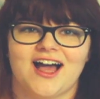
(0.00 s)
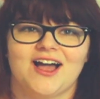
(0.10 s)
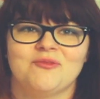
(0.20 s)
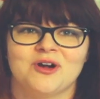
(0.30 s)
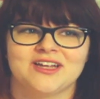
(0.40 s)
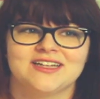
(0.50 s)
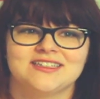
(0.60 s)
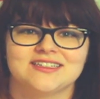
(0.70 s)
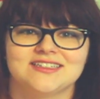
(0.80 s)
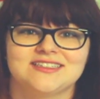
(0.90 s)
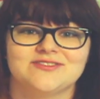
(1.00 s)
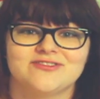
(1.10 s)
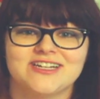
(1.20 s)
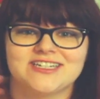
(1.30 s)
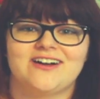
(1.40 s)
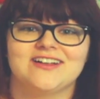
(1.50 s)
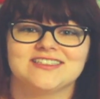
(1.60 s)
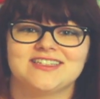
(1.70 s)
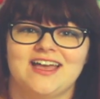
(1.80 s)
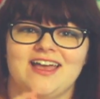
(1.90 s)
I wanted to reach out and
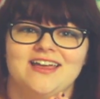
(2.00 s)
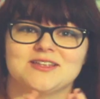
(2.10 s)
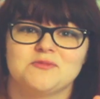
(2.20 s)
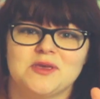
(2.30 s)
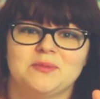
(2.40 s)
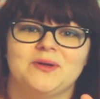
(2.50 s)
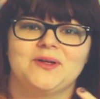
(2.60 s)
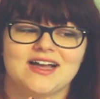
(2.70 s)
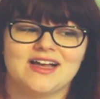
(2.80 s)
say to people,